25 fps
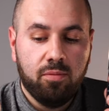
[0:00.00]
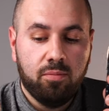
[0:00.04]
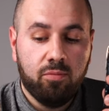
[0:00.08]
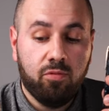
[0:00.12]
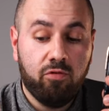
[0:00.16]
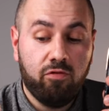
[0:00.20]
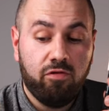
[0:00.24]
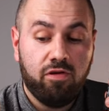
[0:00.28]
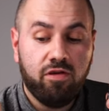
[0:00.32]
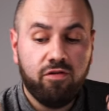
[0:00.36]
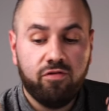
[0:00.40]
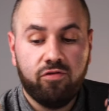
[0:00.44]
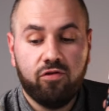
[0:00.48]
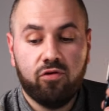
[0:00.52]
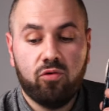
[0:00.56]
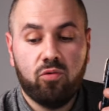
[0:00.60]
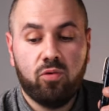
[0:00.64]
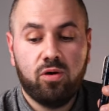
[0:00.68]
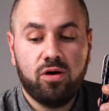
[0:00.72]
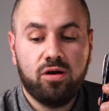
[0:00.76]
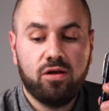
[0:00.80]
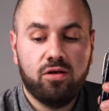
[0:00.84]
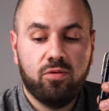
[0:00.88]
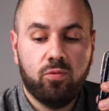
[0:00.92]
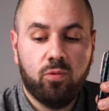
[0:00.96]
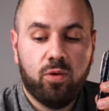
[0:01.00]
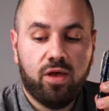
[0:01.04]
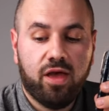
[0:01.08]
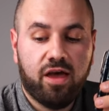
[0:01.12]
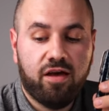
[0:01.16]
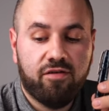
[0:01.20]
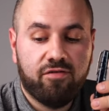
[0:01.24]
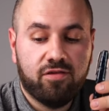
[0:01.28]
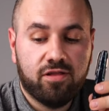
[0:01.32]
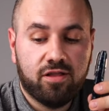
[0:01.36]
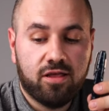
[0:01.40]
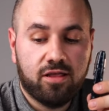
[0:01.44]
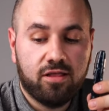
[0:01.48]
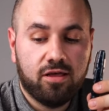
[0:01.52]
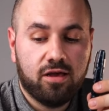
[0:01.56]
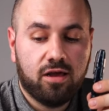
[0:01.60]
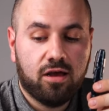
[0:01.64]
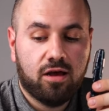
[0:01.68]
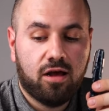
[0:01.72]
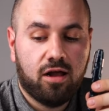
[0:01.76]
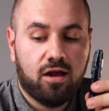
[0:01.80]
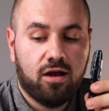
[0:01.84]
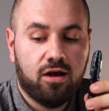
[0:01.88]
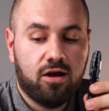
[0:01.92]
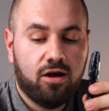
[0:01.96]
Moving forward, we have another
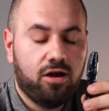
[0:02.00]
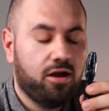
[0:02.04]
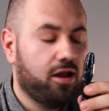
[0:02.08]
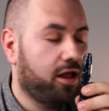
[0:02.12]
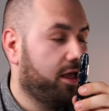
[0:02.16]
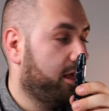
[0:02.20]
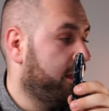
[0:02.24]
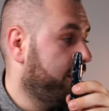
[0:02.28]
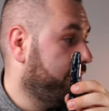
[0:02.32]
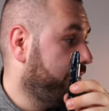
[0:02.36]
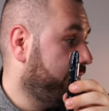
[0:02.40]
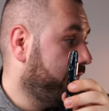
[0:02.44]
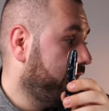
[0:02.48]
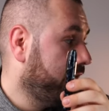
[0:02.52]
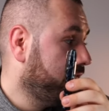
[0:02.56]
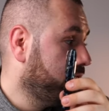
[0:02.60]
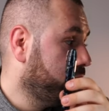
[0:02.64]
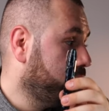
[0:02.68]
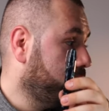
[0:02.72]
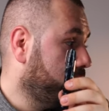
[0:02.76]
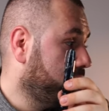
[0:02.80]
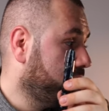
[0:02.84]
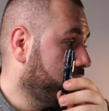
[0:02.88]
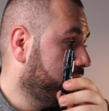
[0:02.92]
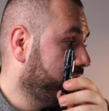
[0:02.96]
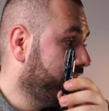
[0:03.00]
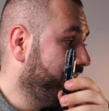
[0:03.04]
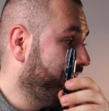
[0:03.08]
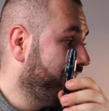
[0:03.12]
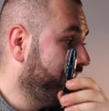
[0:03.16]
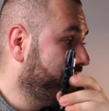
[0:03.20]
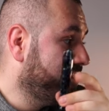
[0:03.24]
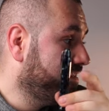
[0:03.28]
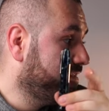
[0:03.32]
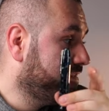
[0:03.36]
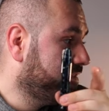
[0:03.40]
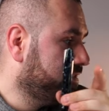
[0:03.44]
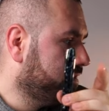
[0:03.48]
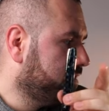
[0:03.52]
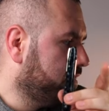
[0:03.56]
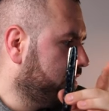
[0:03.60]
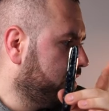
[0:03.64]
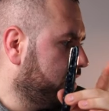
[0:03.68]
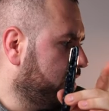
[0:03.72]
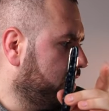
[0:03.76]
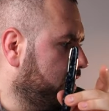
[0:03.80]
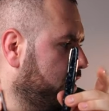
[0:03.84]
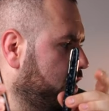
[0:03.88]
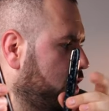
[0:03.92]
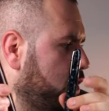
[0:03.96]
color and that one is
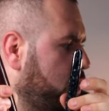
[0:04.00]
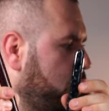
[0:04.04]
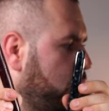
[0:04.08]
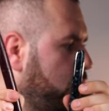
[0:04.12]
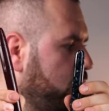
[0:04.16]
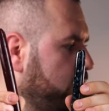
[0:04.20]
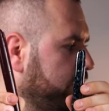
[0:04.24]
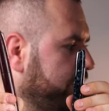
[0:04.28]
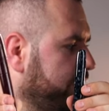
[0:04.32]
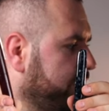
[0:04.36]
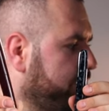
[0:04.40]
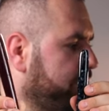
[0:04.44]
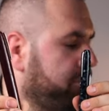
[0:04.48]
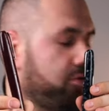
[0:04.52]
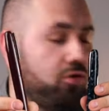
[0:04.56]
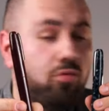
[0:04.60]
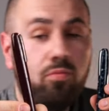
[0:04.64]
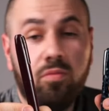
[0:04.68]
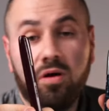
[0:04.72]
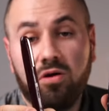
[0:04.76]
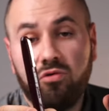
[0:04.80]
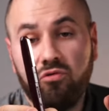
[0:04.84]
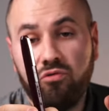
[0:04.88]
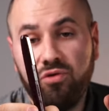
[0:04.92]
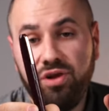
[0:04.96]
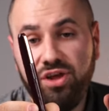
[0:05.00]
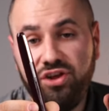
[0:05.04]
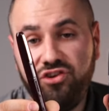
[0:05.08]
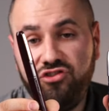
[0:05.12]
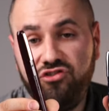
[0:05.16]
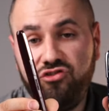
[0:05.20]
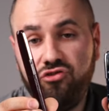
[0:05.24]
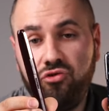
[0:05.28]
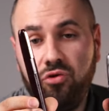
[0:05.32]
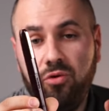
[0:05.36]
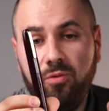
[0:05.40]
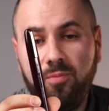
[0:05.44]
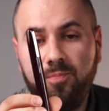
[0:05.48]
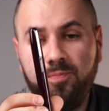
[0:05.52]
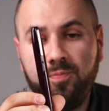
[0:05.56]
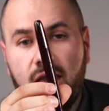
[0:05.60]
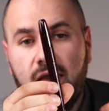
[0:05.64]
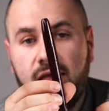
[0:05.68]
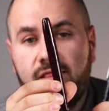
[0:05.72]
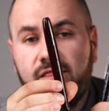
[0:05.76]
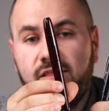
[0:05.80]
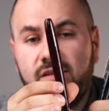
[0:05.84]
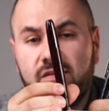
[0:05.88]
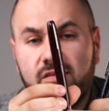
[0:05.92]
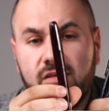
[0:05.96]
called the Piuma Ratio.
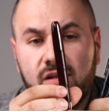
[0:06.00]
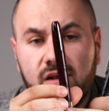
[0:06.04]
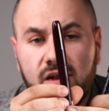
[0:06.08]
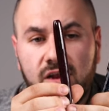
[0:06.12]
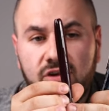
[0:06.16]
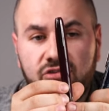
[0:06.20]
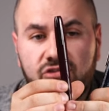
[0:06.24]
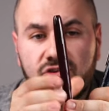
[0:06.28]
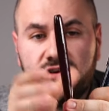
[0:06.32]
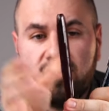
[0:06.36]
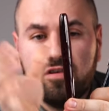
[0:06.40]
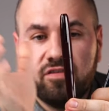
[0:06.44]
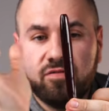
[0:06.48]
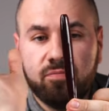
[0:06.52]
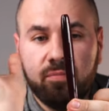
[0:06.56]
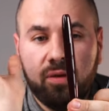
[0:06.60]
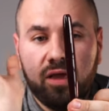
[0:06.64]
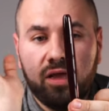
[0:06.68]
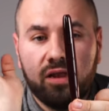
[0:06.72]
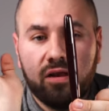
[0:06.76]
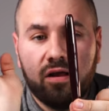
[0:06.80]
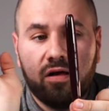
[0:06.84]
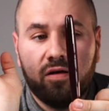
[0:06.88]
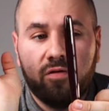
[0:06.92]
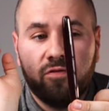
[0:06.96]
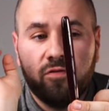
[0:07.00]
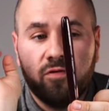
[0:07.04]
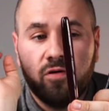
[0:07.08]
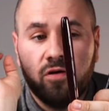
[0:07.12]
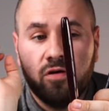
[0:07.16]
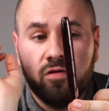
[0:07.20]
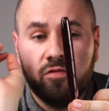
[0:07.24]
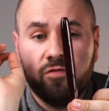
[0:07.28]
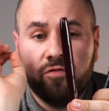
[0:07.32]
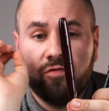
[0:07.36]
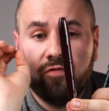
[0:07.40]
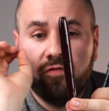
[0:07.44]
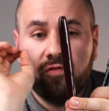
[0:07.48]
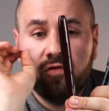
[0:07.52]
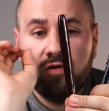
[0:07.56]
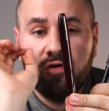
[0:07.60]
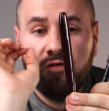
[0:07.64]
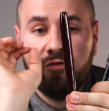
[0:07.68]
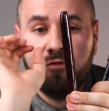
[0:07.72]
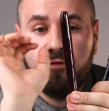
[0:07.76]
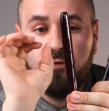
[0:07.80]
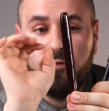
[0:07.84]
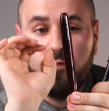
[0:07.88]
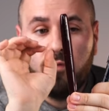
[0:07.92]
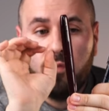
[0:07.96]
And this collection is made up of
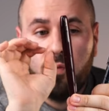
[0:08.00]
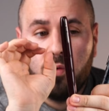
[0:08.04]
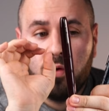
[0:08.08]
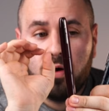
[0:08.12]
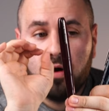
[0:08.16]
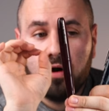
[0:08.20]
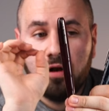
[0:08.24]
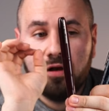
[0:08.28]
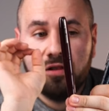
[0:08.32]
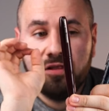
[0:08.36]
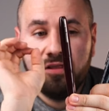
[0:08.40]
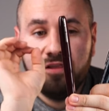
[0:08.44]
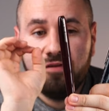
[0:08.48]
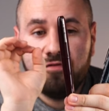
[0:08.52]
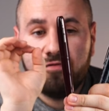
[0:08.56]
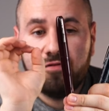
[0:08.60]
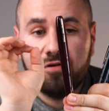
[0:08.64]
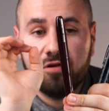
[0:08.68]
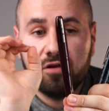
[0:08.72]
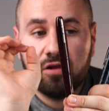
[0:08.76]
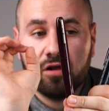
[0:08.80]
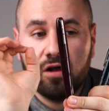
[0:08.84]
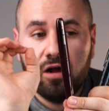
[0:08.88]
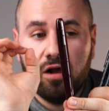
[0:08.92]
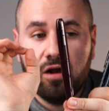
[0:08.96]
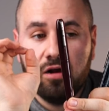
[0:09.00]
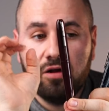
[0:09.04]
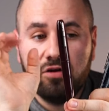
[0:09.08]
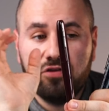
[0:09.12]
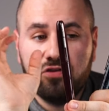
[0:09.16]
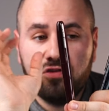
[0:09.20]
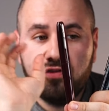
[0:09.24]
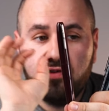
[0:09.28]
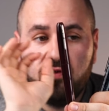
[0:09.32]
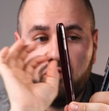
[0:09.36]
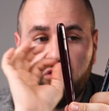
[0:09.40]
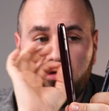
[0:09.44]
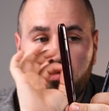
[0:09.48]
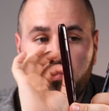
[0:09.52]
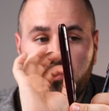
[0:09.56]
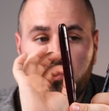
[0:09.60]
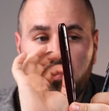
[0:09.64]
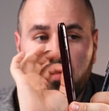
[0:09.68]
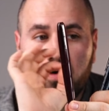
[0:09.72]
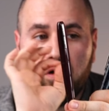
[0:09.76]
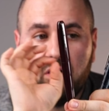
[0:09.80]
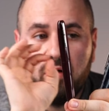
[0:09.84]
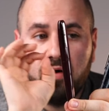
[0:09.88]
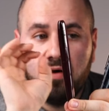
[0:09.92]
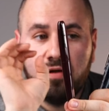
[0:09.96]
four different colors
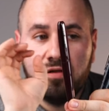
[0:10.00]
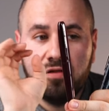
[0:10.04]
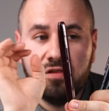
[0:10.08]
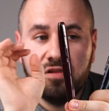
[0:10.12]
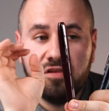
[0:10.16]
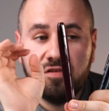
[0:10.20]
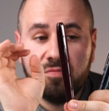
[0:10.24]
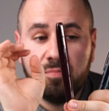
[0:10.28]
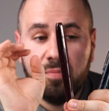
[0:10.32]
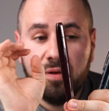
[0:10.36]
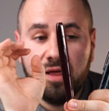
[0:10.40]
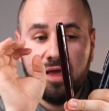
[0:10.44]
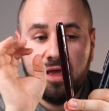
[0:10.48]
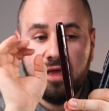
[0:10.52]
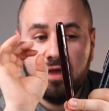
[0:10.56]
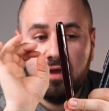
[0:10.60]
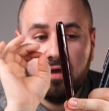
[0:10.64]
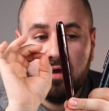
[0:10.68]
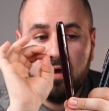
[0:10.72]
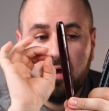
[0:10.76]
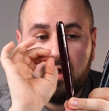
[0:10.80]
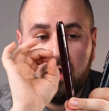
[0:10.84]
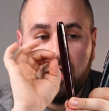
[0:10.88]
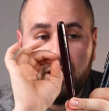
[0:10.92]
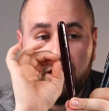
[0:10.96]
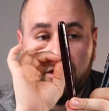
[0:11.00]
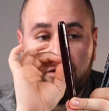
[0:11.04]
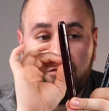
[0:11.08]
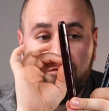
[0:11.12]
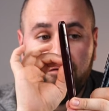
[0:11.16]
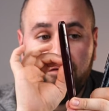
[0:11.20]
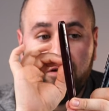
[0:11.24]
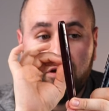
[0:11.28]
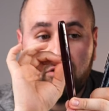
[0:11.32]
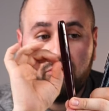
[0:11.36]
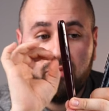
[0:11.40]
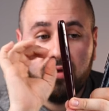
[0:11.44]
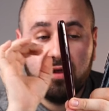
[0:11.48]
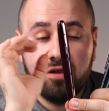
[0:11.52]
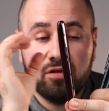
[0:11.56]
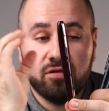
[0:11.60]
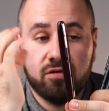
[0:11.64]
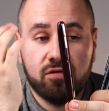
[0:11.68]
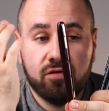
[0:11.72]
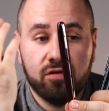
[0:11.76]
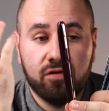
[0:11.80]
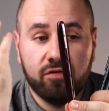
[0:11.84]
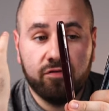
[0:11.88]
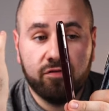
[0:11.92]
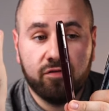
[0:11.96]
to display a
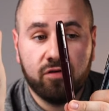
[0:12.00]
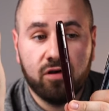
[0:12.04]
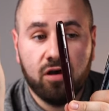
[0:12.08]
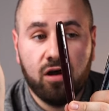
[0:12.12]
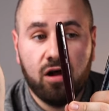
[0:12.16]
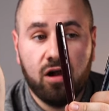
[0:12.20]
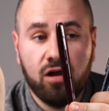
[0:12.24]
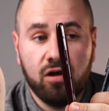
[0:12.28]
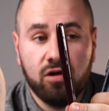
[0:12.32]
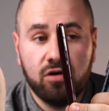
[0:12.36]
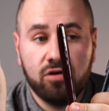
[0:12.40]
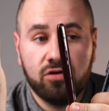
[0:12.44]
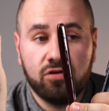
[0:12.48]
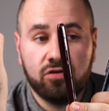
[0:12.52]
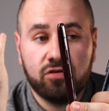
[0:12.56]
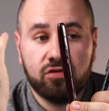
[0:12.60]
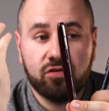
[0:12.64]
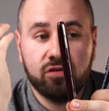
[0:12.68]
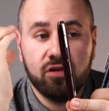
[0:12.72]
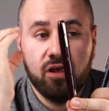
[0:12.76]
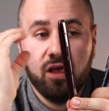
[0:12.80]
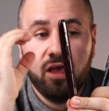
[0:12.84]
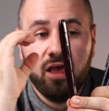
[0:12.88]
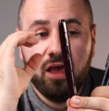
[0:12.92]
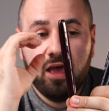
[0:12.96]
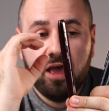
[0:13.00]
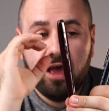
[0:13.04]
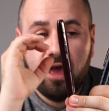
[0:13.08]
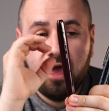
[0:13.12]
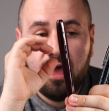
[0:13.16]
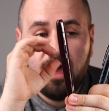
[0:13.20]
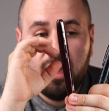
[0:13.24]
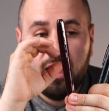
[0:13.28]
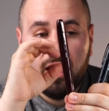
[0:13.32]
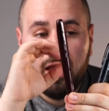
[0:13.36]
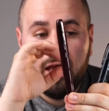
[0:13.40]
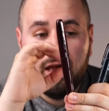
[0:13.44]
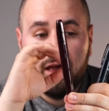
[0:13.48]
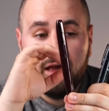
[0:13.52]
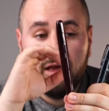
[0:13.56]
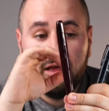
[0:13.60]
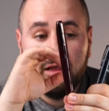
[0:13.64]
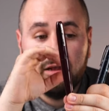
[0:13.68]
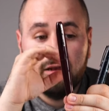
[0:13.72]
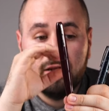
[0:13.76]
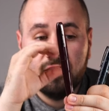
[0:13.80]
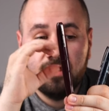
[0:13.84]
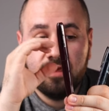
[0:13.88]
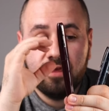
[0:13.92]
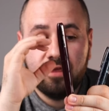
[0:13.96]
variant of colors
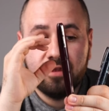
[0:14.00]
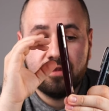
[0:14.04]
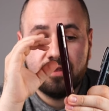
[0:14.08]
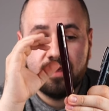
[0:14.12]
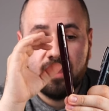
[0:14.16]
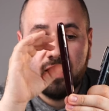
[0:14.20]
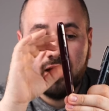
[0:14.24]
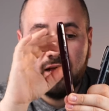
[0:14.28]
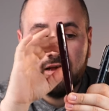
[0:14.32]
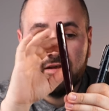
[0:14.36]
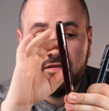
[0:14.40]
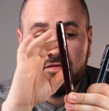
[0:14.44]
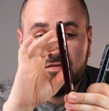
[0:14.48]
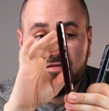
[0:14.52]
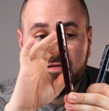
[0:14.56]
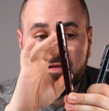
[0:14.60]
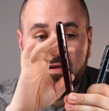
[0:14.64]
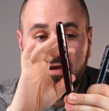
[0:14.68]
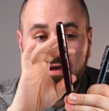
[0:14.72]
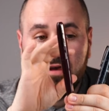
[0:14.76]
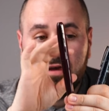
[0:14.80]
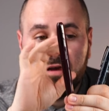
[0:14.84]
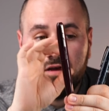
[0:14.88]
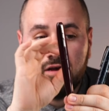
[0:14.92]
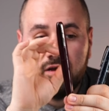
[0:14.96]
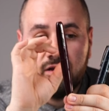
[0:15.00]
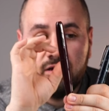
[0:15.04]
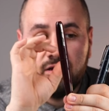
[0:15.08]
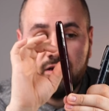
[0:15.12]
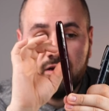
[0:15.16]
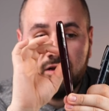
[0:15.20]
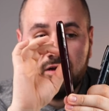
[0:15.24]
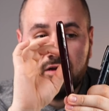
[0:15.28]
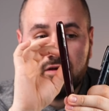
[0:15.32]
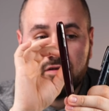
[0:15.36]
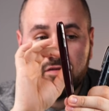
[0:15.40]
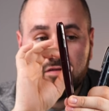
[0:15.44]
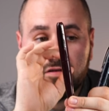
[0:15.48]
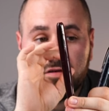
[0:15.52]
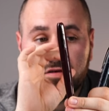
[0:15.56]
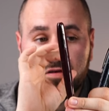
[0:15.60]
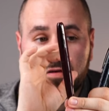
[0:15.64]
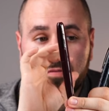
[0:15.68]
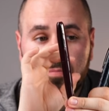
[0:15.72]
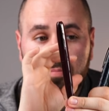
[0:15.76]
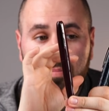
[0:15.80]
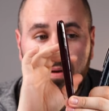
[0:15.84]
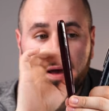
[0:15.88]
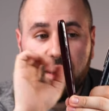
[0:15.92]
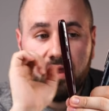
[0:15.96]
and it has uh, a
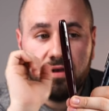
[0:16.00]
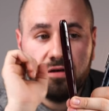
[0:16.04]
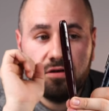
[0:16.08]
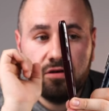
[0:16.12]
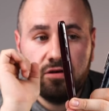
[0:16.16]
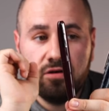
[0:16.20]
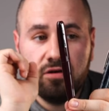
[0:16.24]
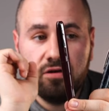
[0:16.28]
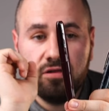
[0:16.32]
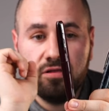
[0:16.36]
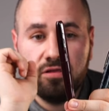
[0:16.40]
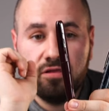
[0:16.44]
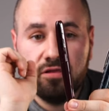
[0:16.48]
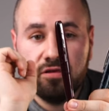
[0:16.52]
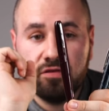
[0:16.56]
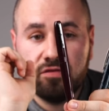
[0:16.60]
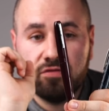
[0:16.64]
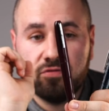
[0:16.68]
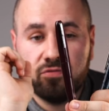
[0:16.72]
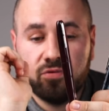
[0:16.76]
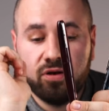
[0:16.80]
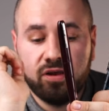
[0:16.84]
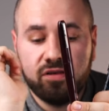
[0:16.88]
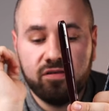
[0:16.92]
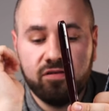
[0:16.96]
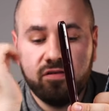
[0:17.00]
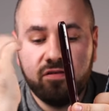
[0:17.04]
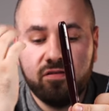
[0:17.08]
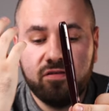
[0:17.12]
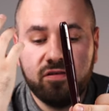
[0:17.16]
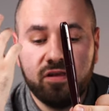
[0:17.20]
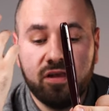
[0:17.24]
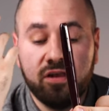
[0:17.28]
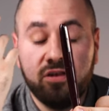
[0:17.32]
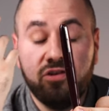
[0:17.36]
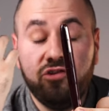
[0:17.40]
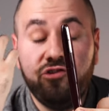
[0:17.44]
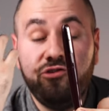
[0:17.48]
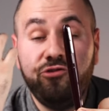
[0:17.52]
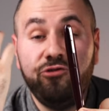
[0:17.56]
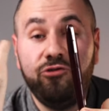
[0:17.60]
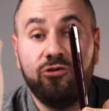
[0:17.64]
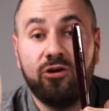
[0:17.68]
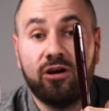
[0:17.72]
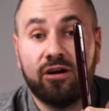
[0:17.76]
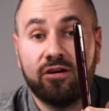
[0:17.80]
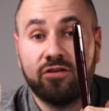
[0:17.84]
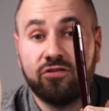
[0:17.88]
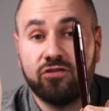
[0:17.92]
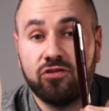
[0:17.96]
certain pattern, this resins, and
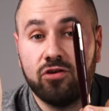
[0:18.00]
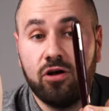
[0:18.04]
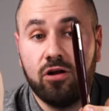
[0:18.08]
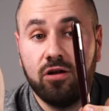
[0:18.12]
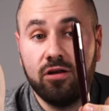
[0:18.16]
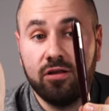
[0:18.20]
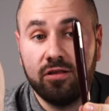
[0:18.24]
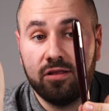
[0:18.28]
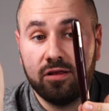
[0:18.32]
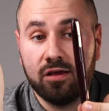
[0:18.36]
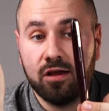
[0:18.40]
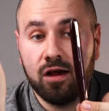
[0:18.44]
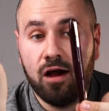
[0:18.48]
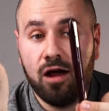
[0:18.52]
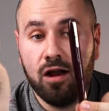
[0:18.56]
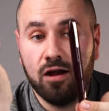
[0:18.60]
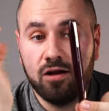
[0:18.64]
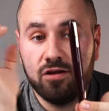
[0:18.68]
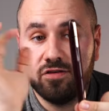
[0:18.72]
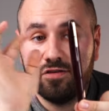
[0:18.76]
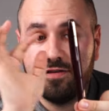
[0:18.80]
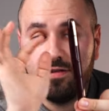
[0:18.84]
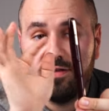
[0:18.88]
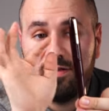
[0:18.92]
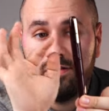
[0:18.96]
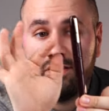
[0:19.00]
two are solid colors.